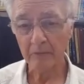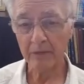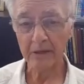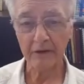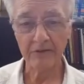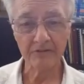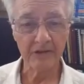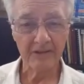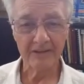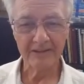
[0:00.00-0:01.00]
because
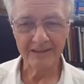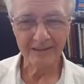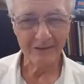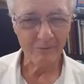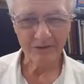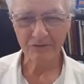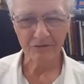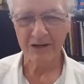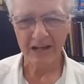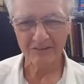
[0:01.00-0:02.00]
the
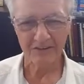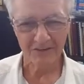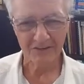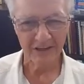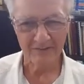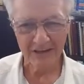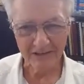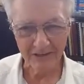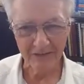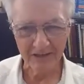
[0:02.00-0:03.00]
muscles are constantly in a state of
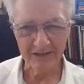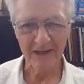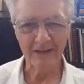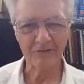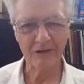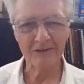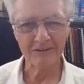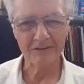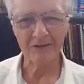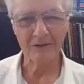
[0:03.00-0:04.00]
activity. I've
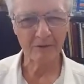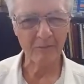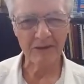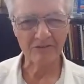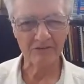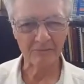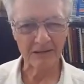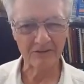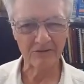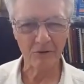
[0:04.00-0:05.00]
talked to patients
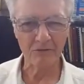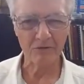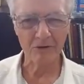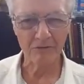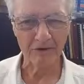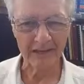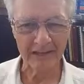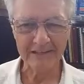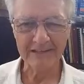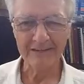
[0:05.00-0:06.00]
about this over and over
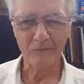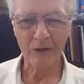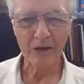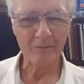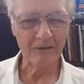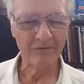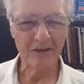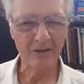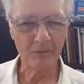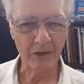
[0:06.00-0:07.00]
again. Why am I
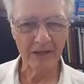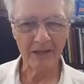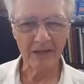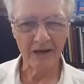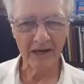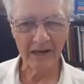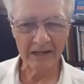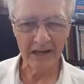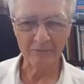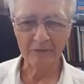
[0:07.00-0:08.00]
feeling the way I
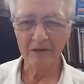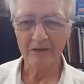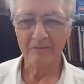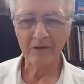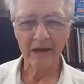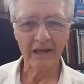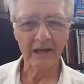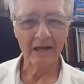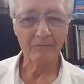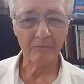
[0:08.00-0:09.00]
am?
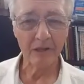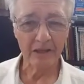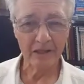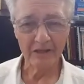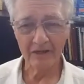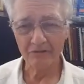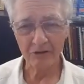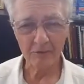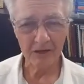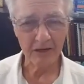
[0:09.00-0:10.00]
And there's
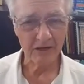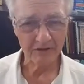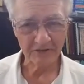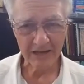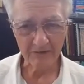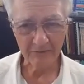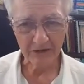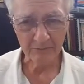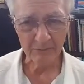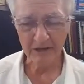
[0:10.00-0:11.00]
so many other side
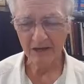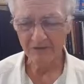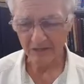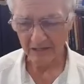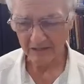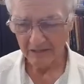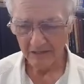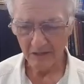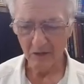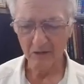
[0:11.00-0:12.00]
effects because of that.
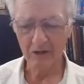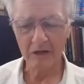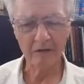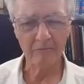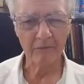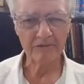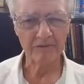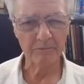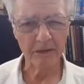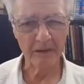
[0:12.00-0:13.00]
You know,
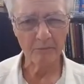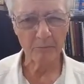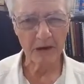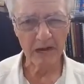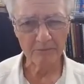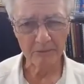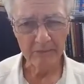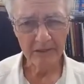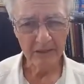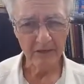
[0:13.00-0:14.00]
muscles become a
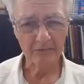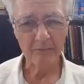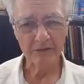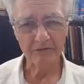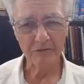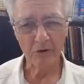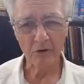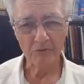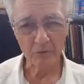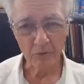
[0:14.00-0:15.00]
problem. If the muscles are
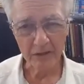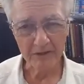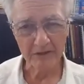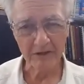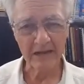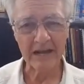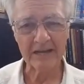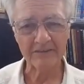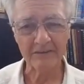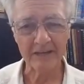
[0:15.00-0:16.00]
overworked, they're
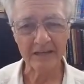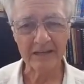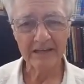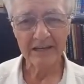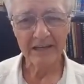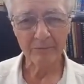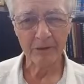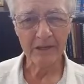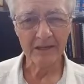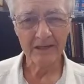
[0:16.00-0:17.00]
constantly
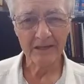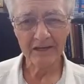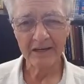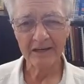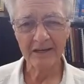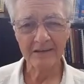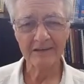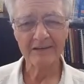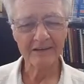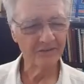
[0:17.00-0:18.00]
being,
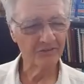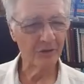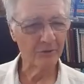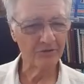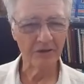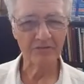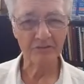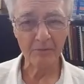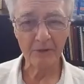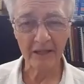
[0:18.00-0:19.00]
shall we say,
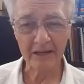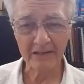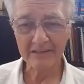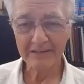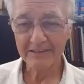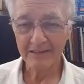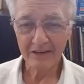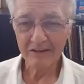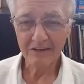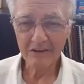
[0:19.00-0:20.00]
stimulated.
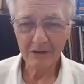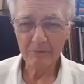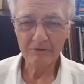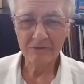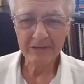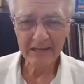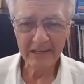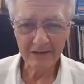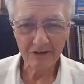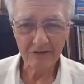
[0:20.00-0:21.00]
They're going to be
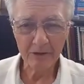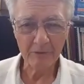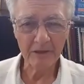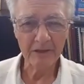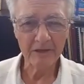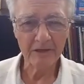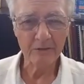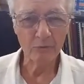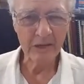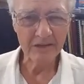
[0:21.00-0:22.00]
fatigued. There's going to be
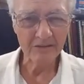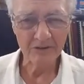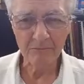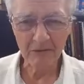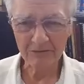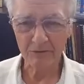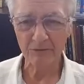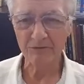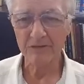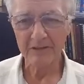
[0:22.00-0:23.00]
weakness in
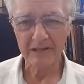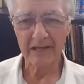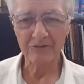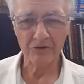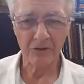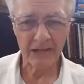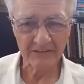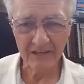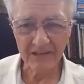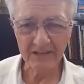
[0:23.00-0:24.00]
muscles. And so
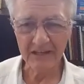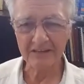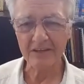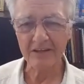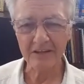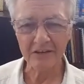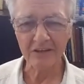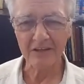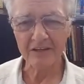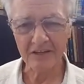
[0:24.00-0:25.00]
that's going to lead
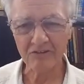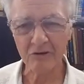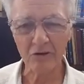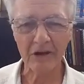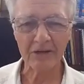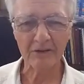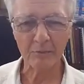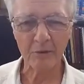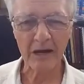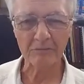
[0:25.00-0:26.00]
to additional other
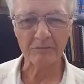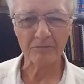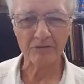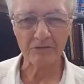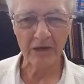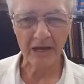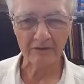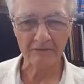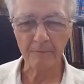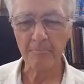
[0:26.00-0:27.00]
problems that you
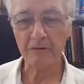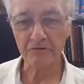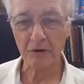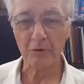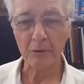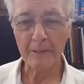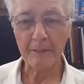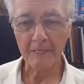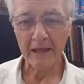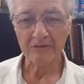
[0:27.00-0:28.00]
have. So
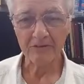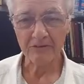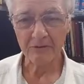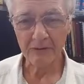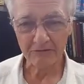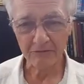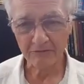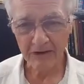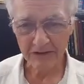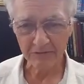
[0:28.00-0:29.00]
excess amounts
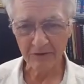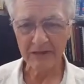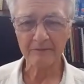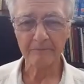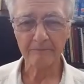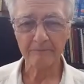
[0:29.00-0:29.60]
of phosphate,